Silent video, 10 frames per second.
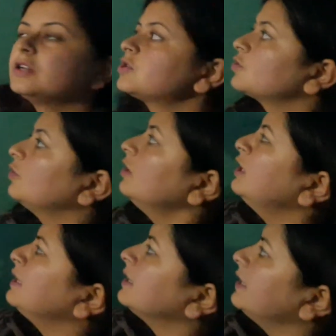So
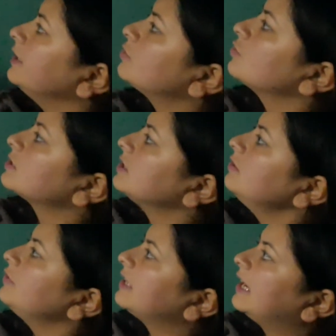in
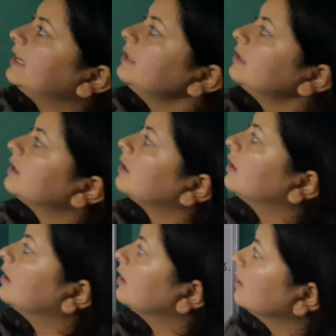total we can
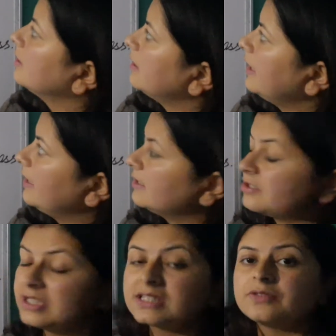in a
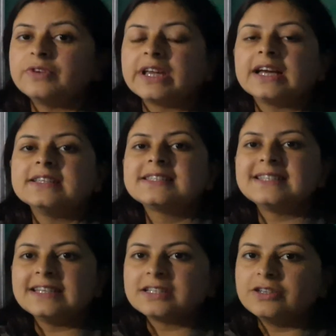gist we can
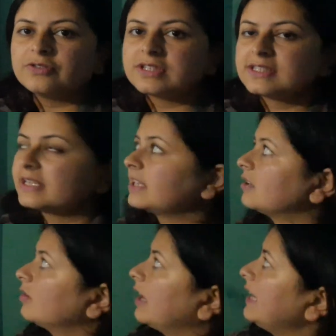state Newton's
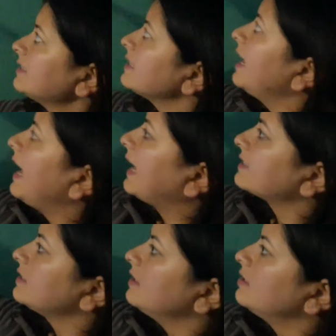second law as
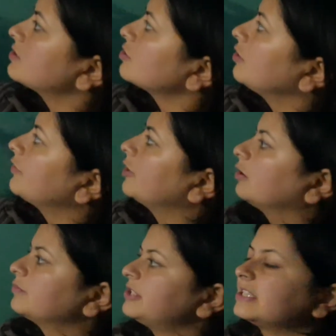acceleration of an
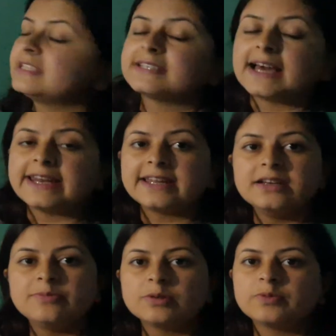object is
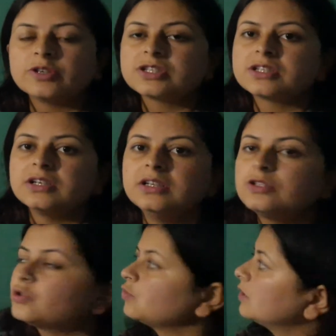directly proportional
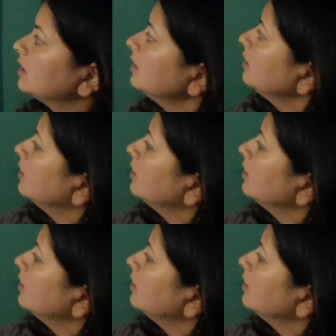to the